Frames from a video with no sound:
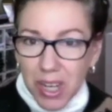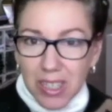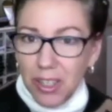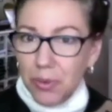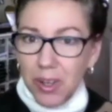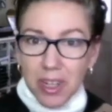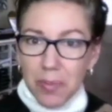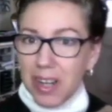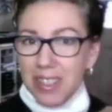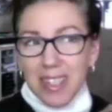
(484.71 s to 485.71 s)
Don't worry about
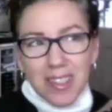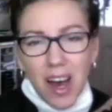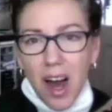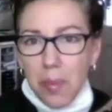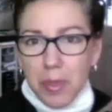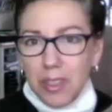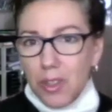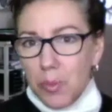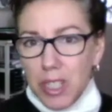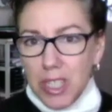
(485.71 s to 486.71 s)
it. It's a hobby, no
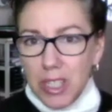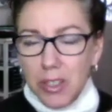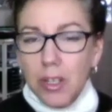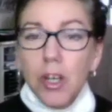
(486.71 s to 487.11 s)
big deal.